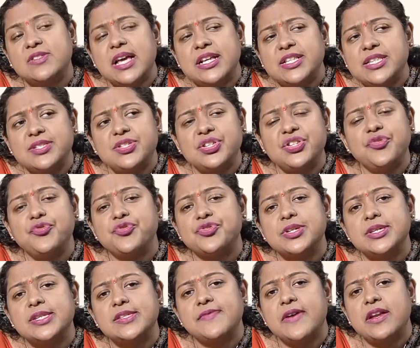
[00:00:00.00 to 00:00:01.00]
such
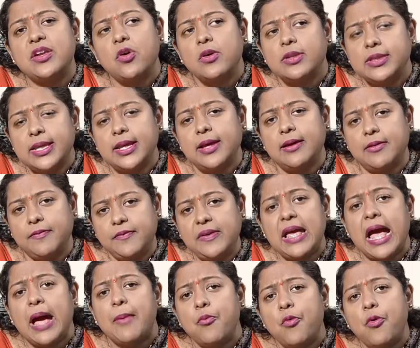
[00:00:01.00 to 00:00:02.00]
institutions were not there.
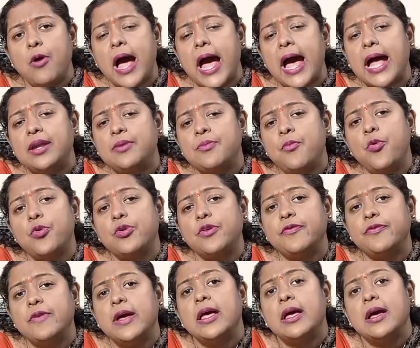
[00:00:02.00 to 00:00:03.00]
We had more
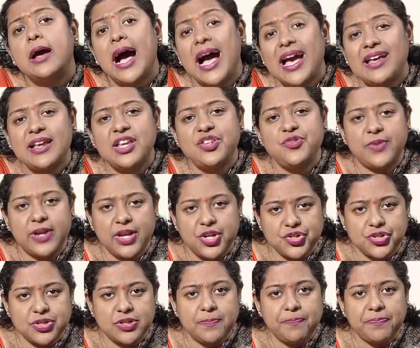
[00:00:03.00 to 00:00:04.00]
of higher
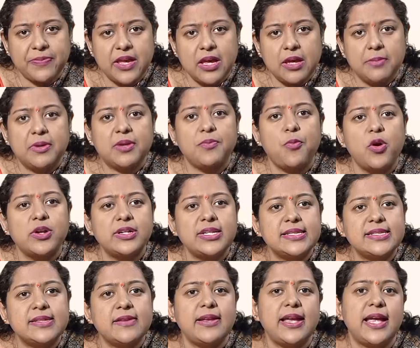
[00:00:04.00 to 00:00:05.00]
education. But
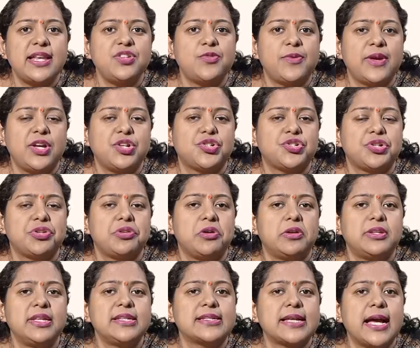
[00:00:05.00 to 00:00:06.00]
Montessori education,
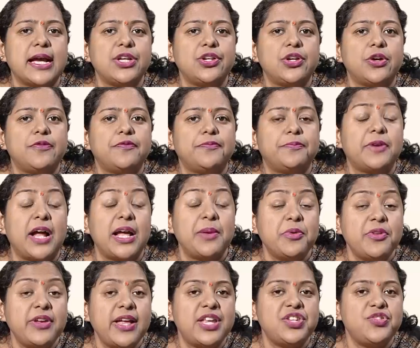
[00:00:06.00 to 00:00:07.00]
or this kind of
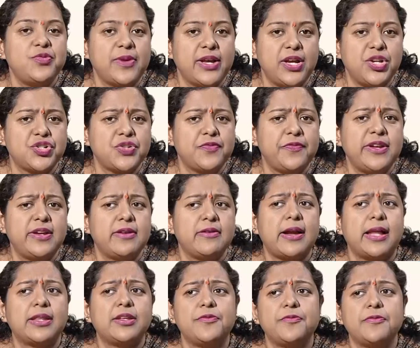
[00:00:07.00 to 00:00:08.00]
primary education, we
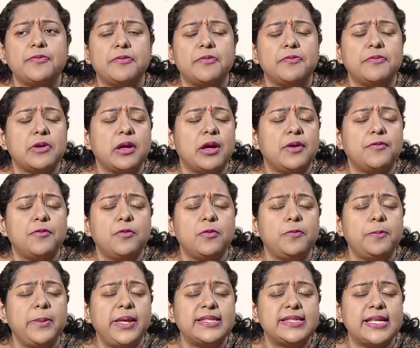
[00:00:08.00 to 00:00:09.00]
rather
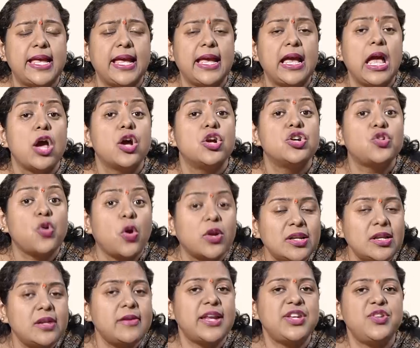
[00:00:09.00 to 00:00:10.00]
would be saying
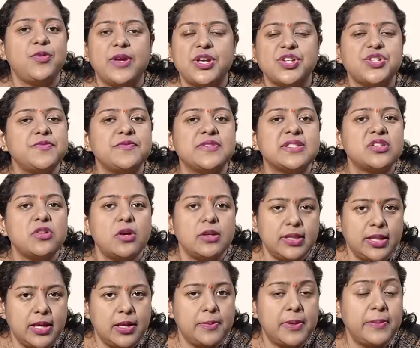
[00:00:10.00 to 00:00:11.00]
toddler education, was
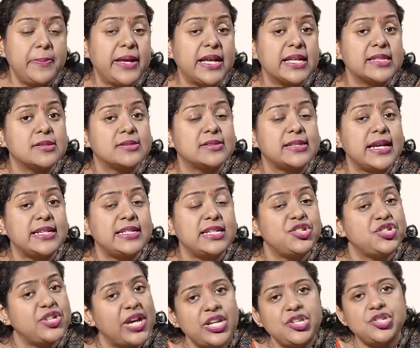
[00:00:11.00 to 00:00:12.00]
not there. But because society
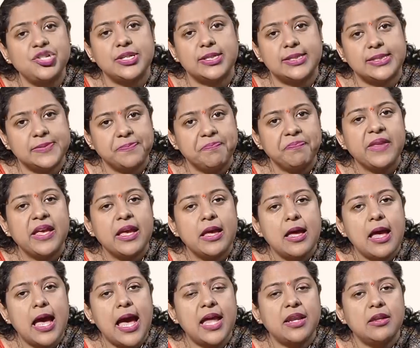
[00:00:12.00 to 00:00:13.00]
changes
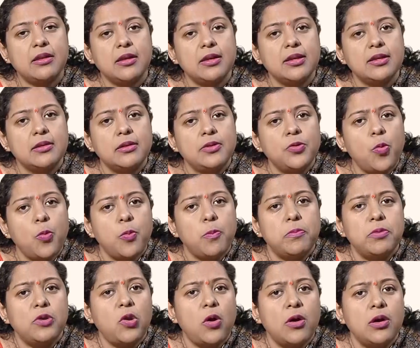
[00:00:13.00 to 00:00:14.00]
and no
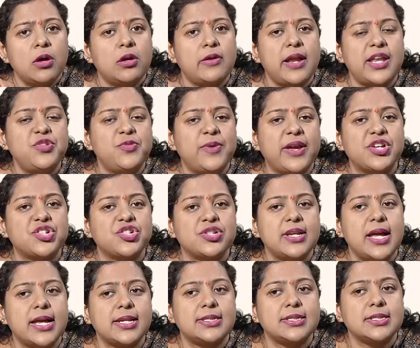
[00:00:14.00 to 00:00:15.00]
longer
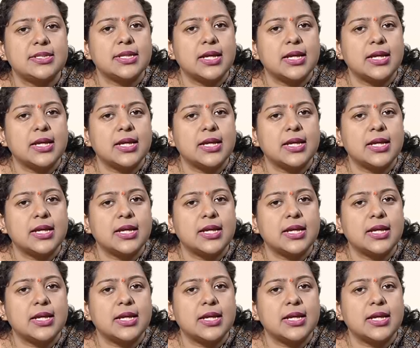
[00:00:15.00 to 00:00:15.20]
education at